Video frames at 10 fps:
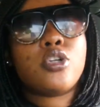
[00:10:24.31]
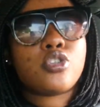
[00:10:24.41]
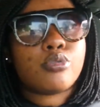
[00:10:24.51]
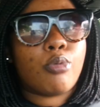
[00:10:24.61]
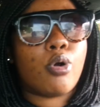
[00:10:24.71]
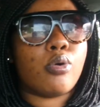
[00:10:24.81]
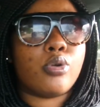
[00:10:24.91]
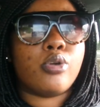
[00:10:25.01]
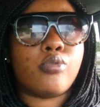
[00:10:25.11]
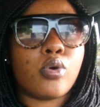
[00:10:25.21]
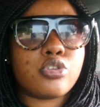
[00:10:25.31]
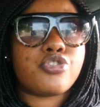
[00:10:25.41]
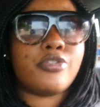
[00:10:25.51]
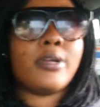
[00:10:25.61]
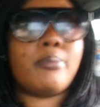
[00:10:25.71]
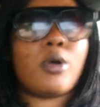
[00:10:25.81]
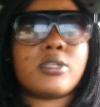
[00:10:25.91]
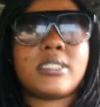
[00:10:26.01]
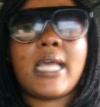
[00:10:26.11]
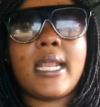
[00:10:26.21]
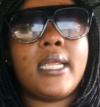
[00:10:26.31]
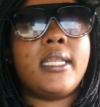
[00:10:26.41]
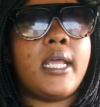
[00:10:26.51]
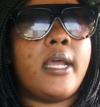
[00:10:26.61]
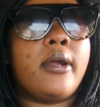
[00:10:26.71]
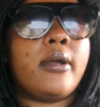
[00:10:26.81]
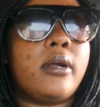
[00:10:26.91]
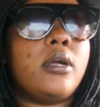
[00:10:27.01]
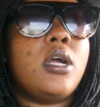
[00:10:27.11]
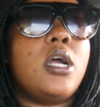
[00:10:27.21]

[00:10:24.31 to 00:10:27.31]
tomorrow, the road trip, us getting there,